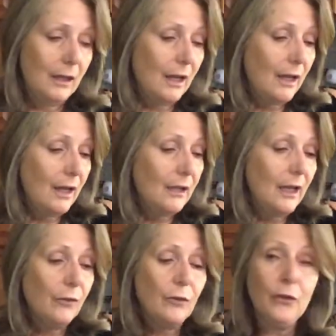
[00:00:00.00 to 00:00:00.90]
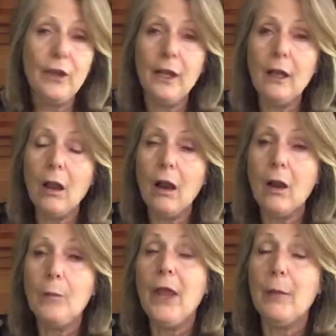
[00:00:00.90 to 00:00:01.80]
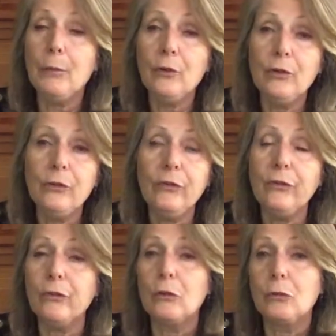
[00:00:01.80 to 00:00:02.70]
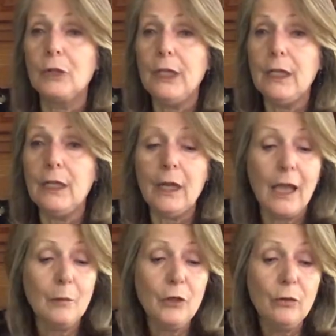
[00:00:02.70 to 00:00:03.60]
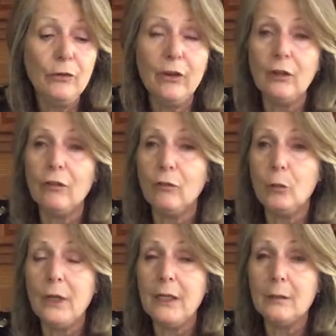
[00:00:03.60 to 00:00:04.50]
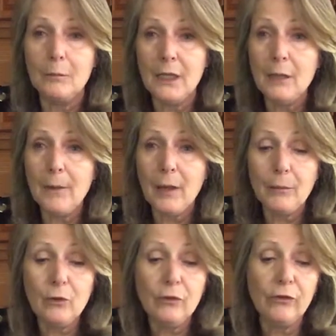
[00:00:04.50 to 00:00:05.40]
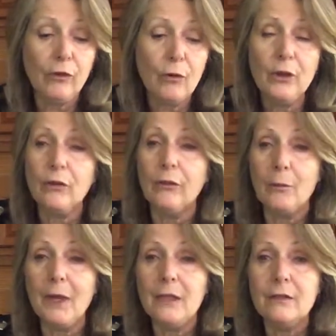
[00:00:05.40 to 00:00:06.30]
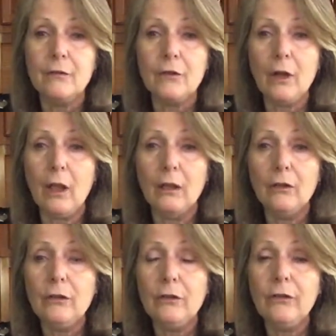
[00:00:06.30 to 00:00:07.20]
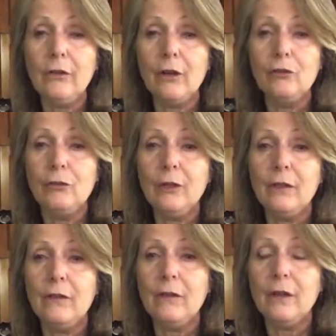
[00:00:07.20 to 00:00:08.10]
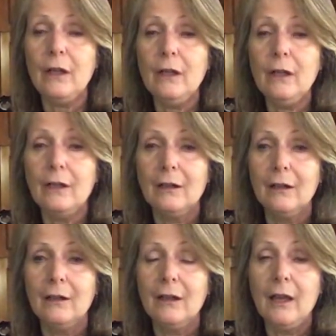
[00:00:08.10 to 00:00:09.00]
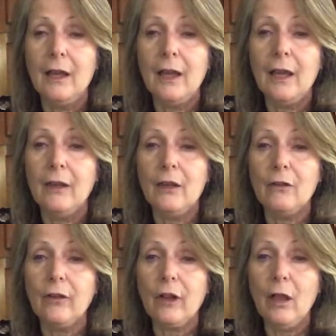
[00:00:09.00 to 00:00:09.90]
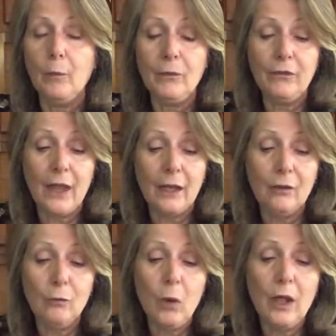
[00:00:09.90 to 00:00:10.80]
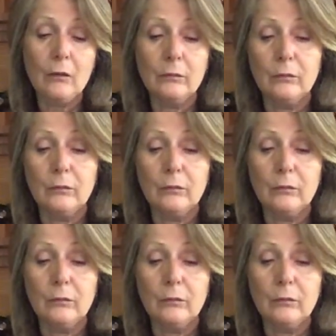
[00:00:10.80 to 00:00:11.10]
And the other thing are peppers, green. I'm using sweet mini peppers, so there's many different colors, as you can see. And there's a cup of that as well.